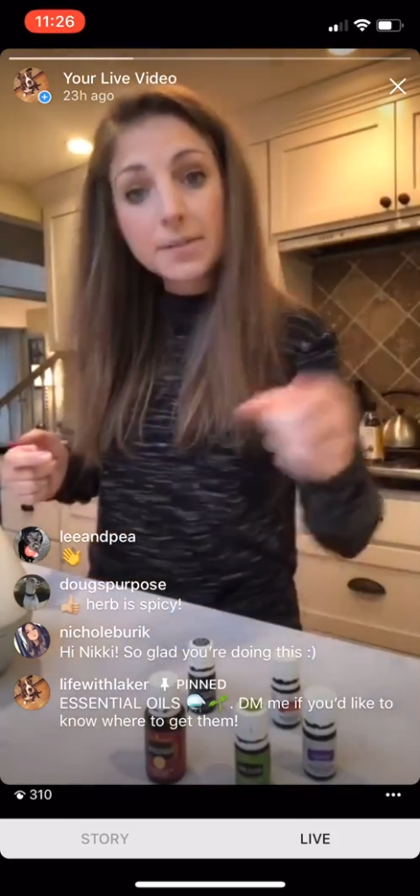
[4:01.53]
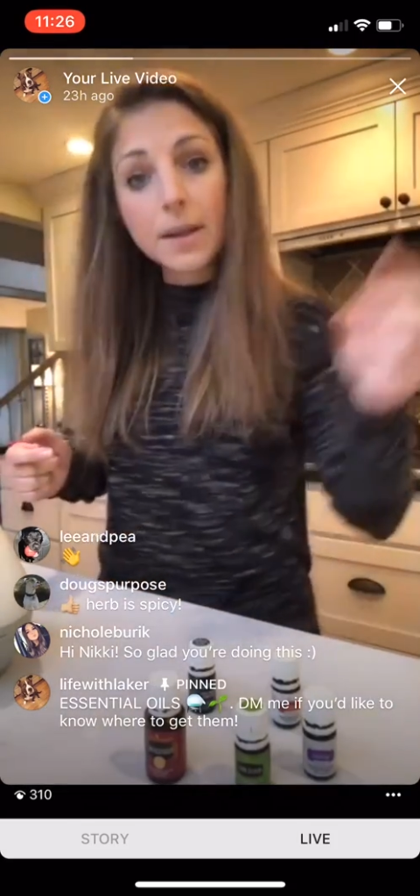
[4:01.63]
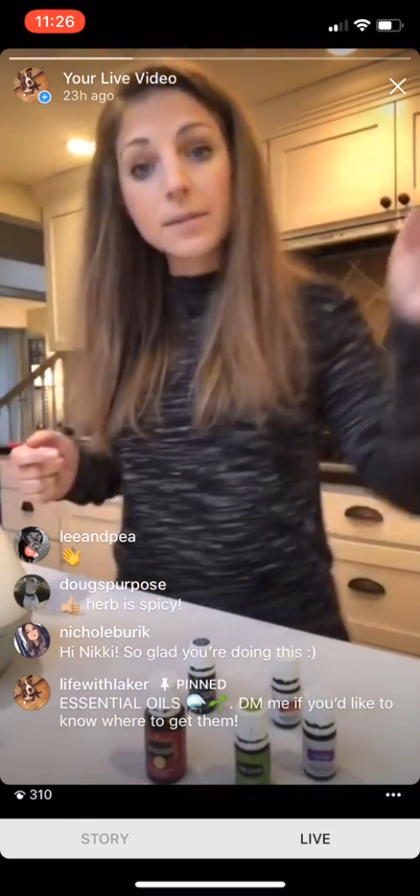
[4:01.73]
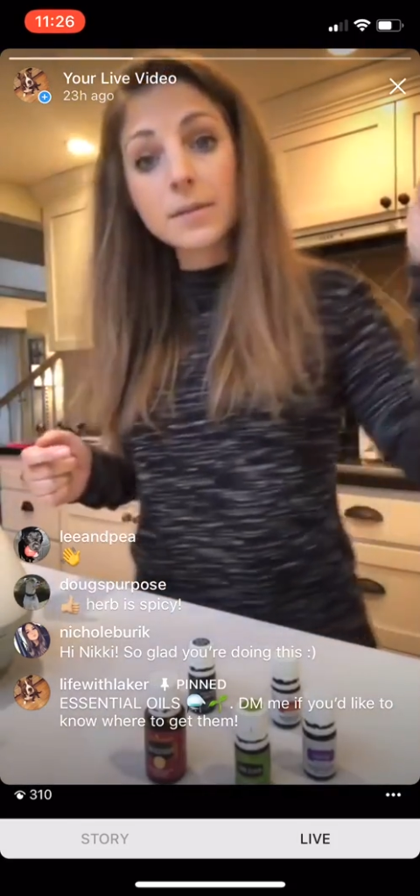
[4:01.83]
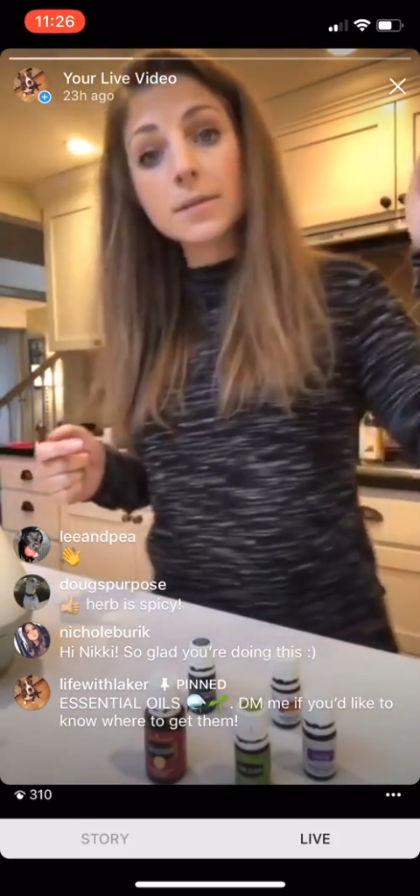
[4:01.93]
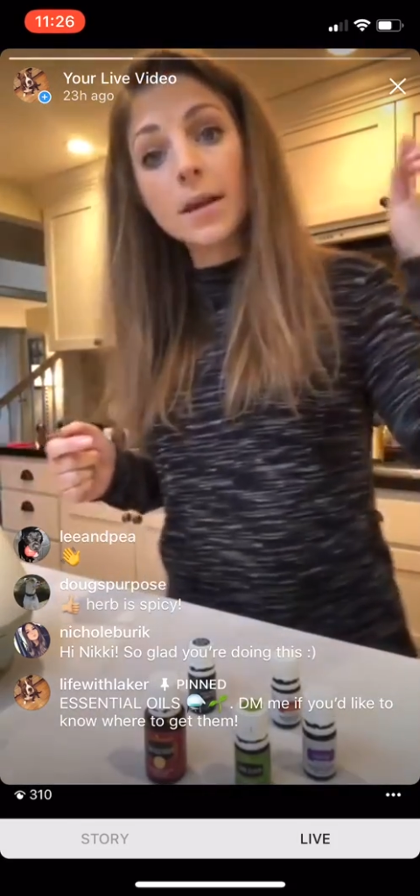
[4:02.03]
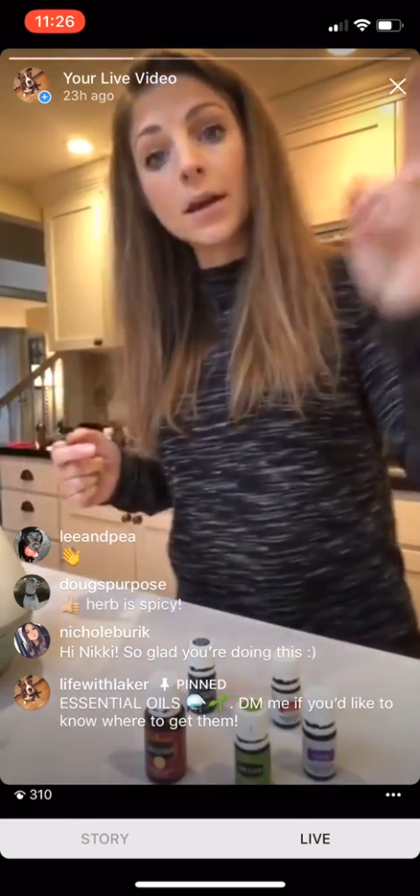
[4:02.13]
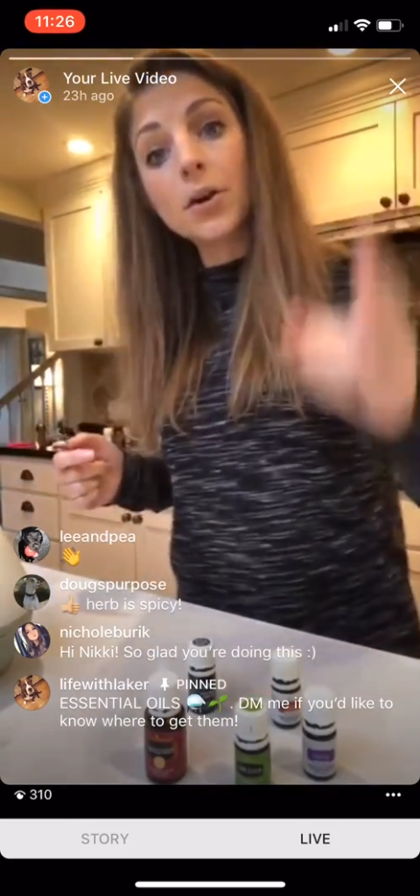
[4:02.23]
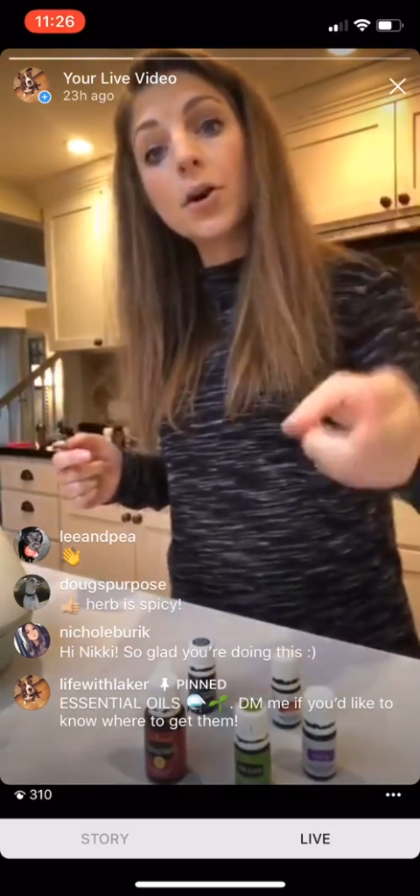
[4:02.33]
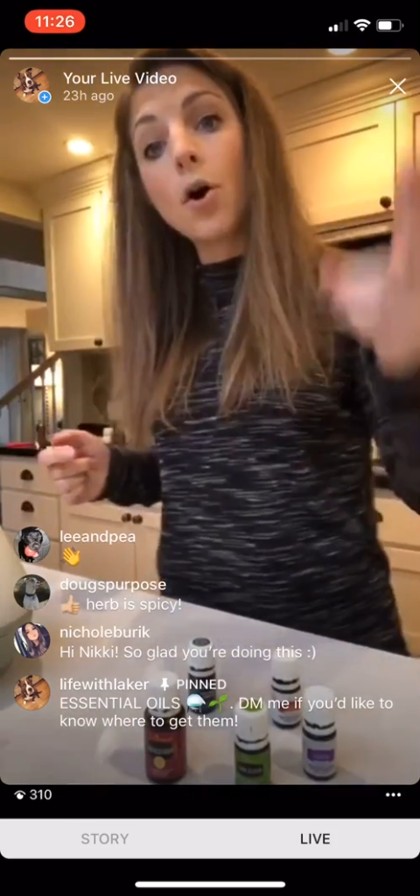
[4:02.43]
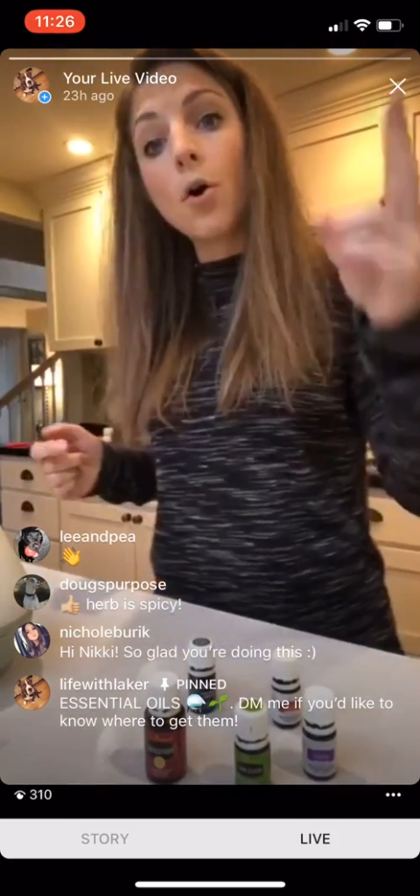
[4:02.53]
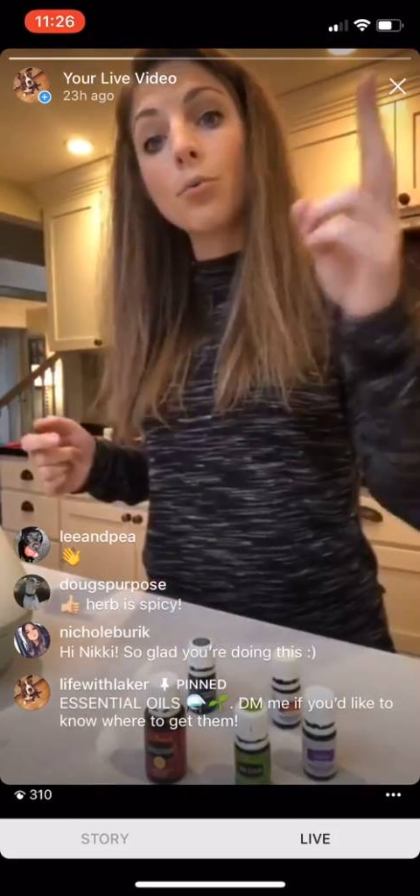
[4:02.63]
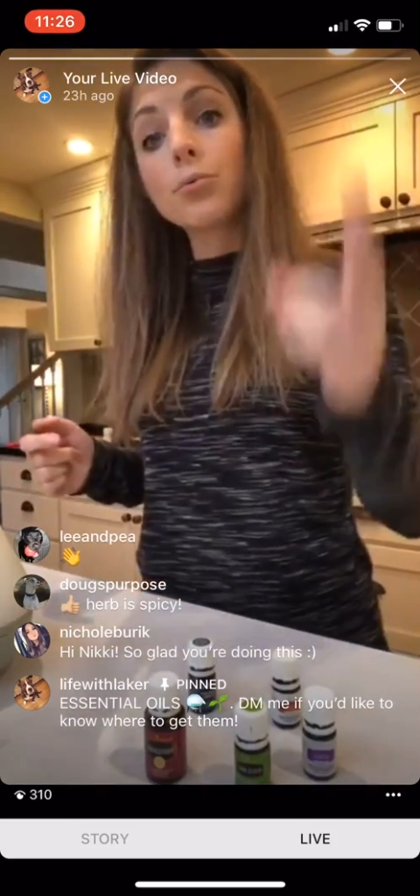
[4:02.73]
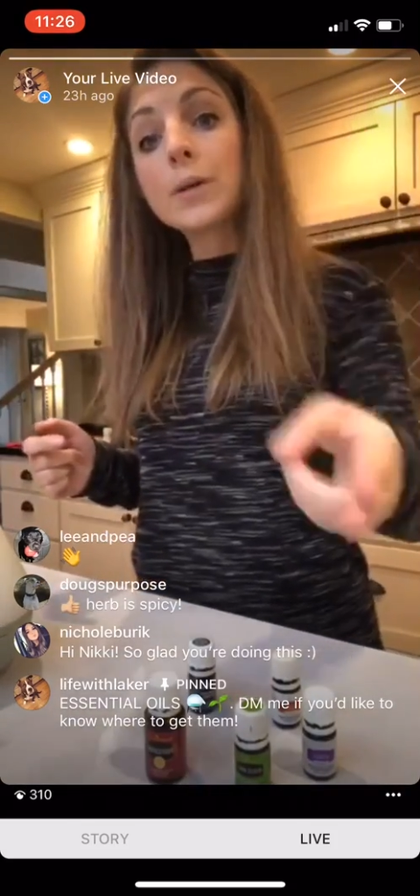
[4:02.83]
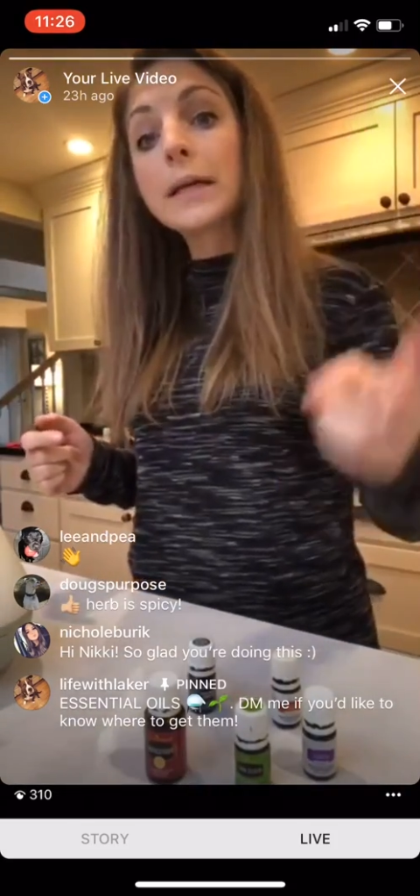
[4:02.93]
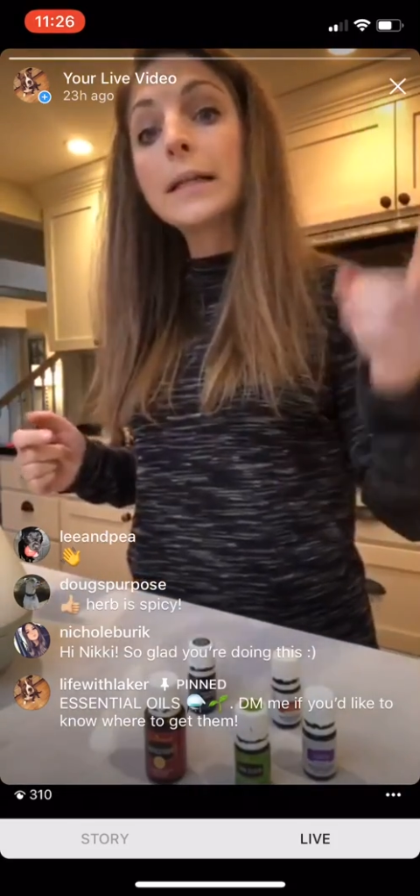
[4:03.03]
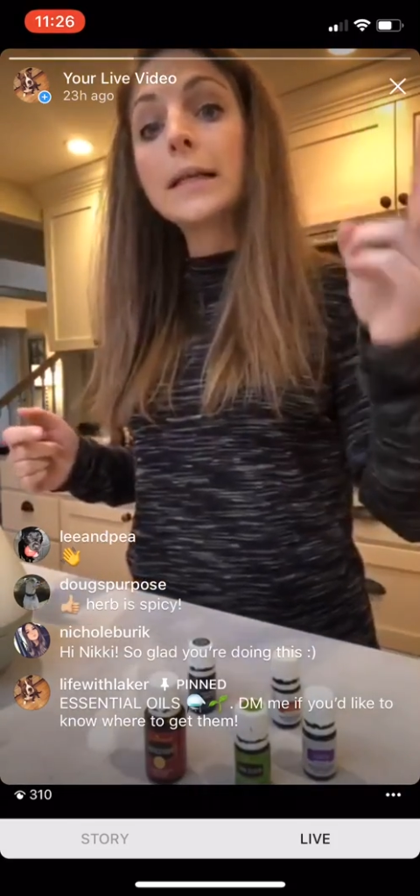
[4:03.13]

sense and go really,